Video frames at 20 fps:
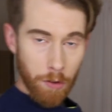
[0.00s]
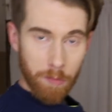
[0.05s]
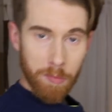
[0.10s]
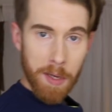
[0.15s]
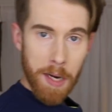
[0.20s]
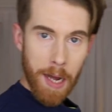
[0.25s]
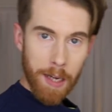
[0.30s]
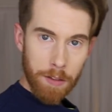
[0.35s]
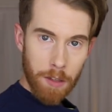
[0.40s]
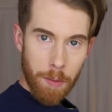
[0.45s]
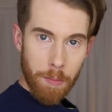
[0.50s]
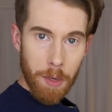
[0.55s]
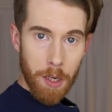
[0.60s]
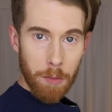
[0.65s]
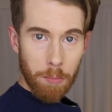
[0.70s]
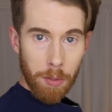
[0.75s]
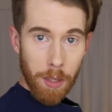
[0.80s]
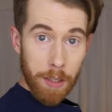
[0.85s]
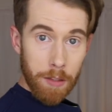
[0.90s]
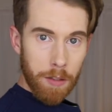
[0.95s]
you have been asking me to
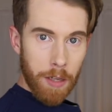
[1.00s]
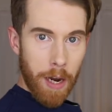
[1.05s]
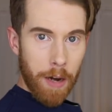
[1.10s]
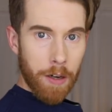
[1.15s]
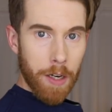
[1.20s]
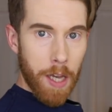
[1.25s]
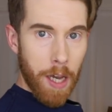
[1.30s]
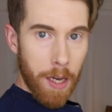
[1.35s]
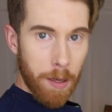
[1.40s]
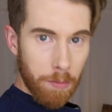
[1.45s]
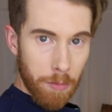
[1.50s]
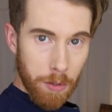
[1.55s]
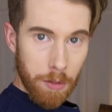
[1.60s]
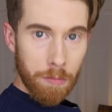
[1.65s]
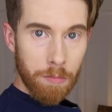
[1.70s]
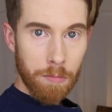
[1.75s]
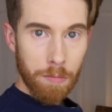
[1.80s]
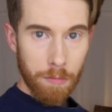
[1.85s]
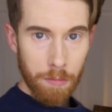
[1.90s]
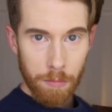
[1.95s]
play scary games
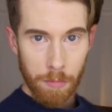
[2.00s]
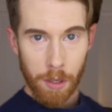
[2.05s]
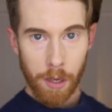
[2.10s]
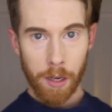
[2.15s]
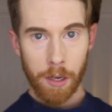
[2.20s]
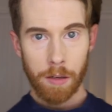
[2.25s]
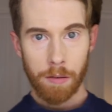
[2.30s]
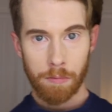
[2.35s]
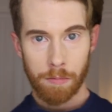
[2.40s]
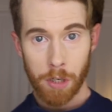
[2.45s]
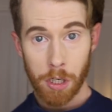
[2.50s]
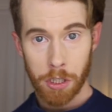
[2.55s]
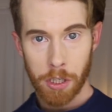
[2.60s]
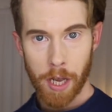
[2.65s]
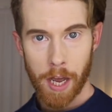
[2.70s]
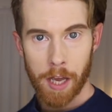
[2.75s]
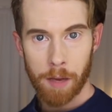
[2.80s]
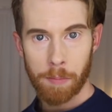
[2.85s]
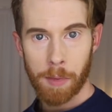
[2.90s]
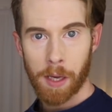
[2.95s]
okay? Because you
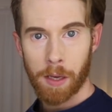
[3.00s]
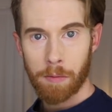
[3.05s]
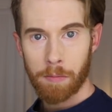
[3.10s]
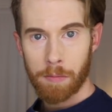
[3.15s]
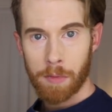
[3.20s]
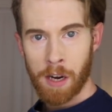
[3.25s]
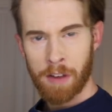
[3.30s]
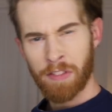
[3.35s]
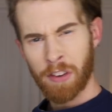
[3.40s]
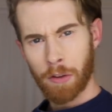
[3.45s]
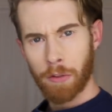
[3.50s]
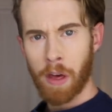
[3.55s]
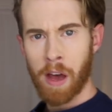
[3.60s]
hate me, and I feel